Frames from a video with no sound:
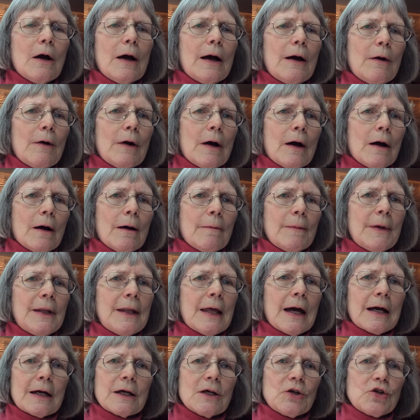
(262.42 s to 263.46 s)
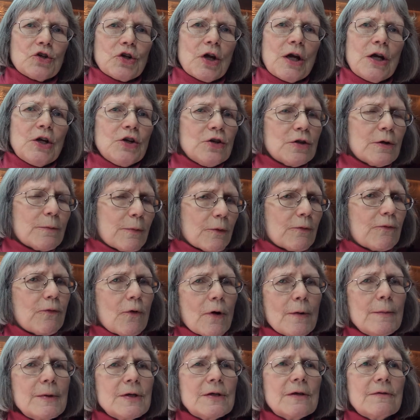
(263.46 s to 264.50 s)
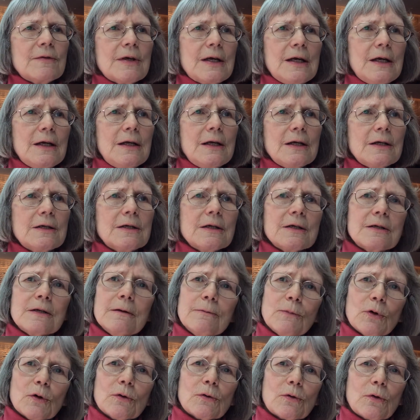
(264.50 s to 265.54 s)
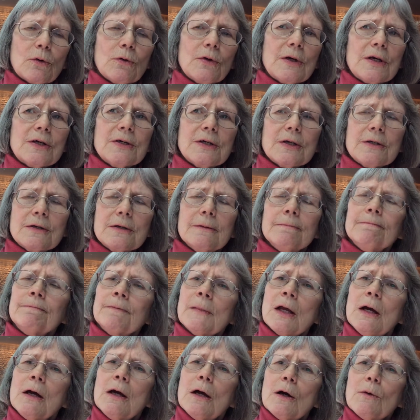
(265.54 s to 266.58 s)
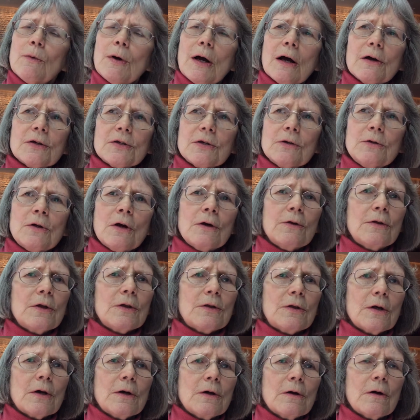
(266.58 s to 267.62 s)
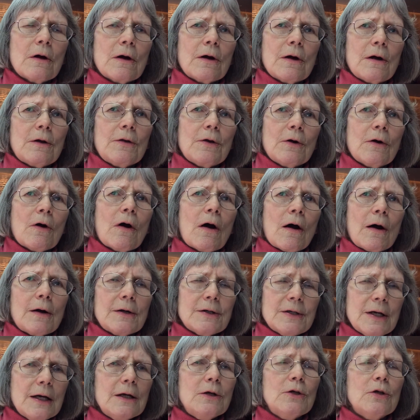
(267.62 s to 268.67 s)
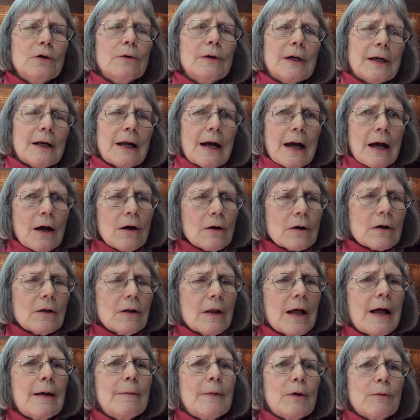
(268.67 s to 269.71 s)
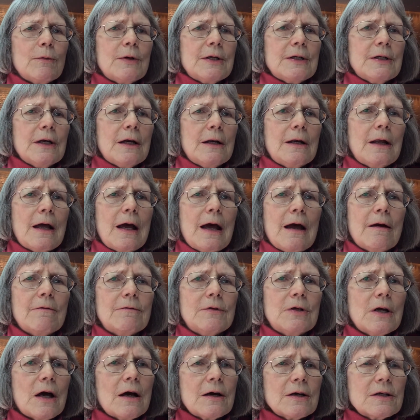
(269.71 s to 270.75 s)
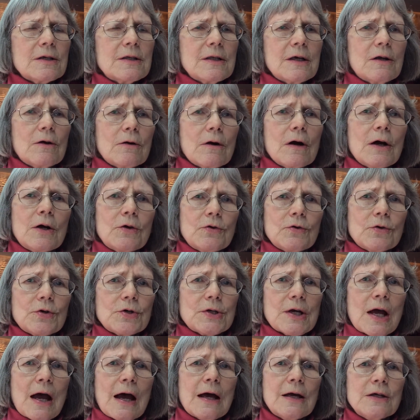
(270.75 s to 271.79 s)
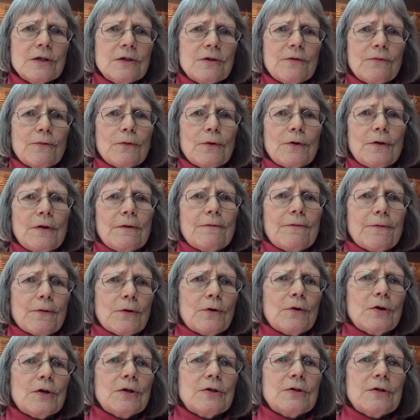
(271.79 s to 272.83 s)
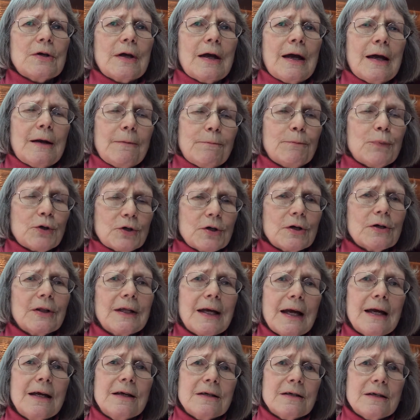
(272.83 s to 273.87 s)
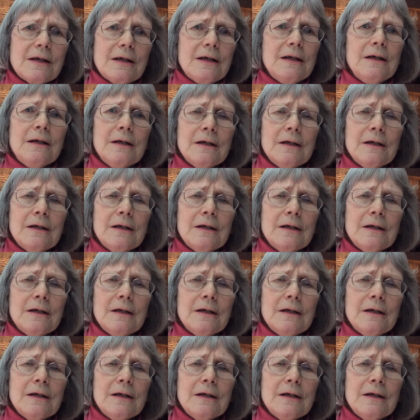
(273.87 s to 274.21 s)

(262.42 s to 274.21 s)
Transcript: and that can change the performance of the heating system or cooling system. We also know that in our climate, we tend to have ducts that are undersized for the furnace and particularly AC.